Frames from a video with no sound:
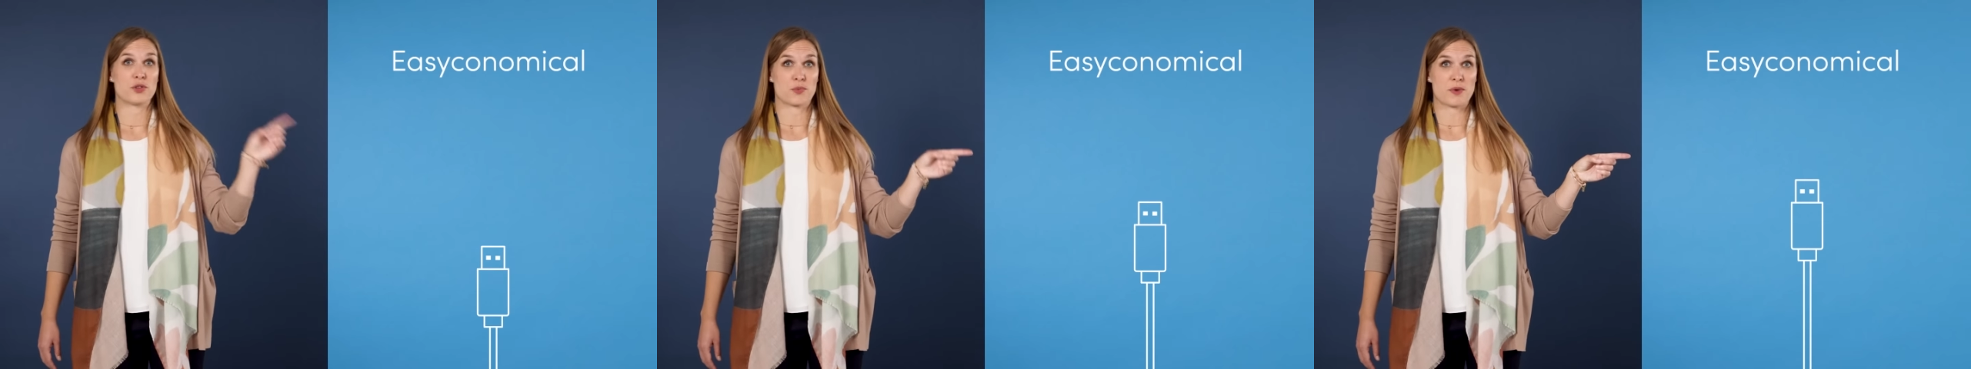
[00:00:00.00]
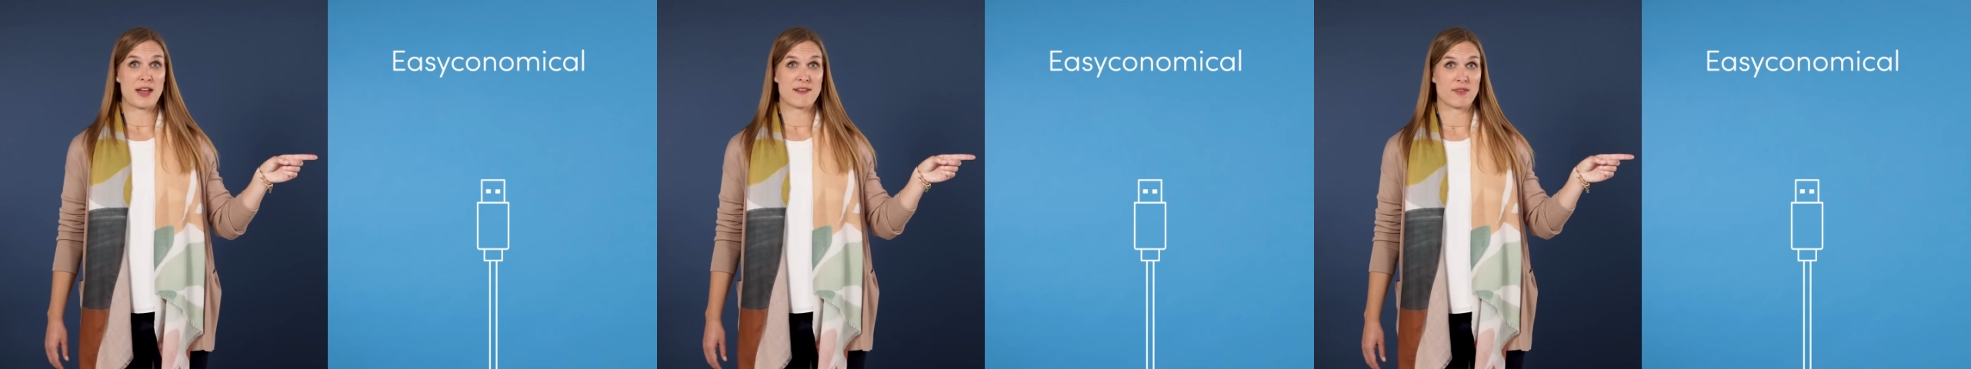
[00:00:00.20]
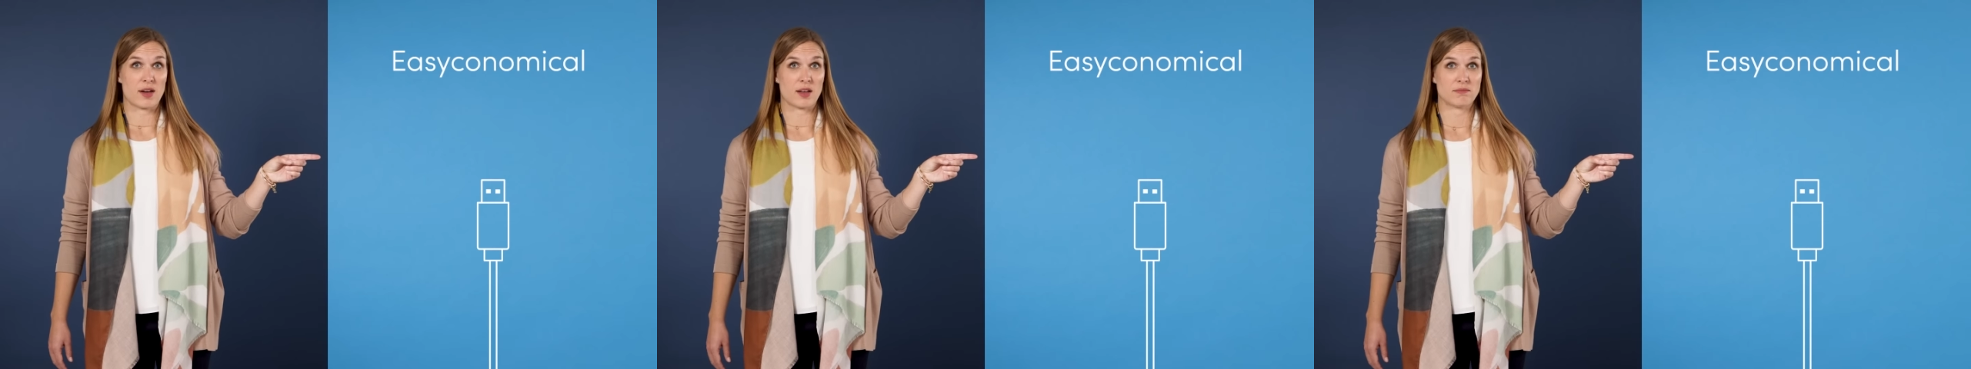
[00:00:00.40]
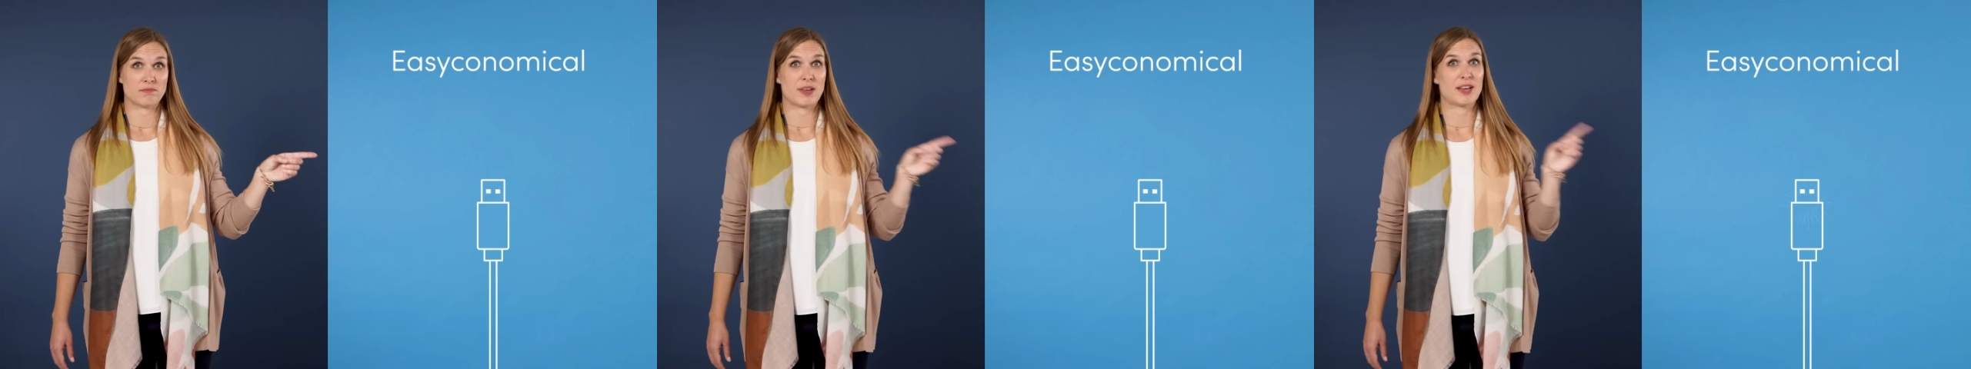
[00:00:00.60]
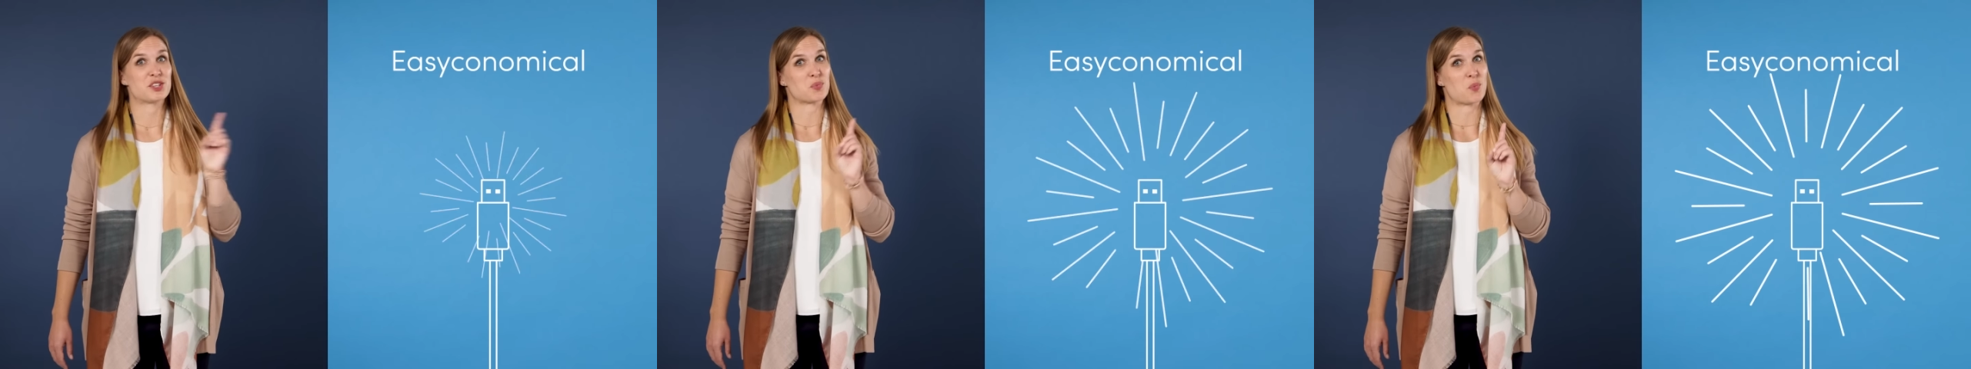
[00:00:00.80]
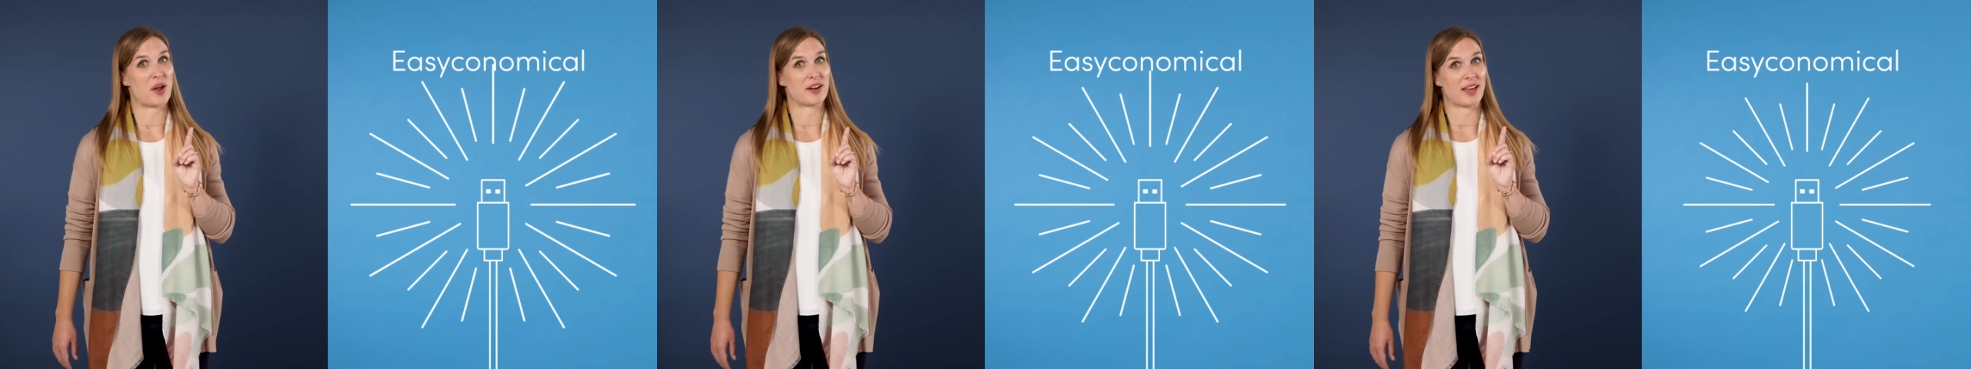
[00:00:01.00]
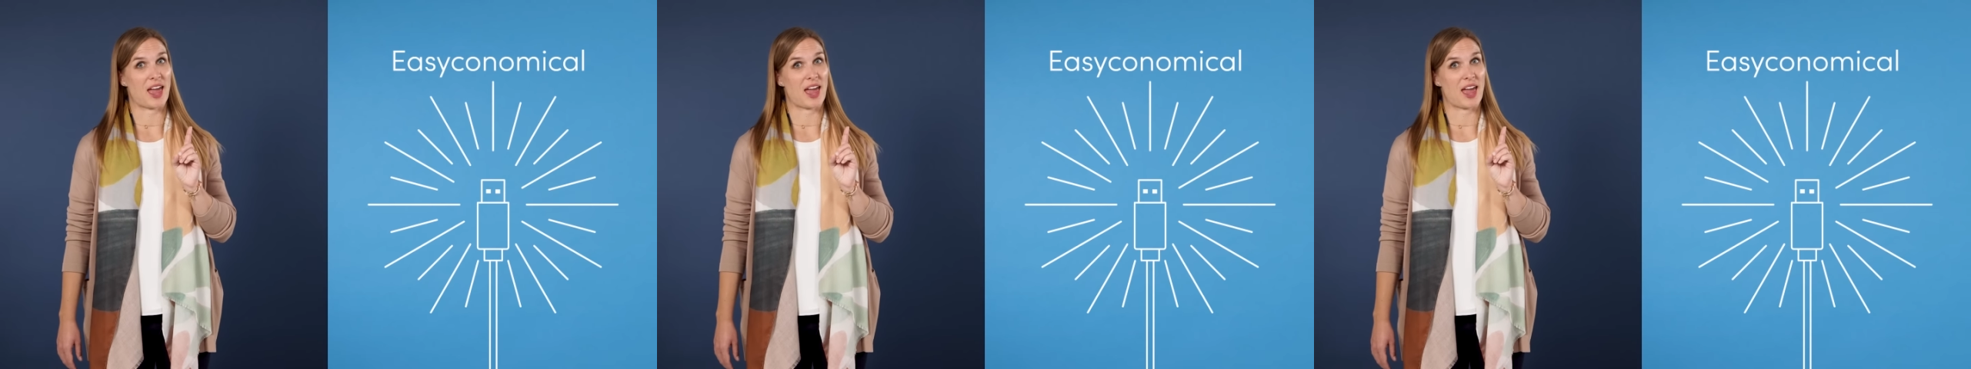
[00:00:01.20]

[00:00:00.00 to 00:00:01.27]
Nureva, it's one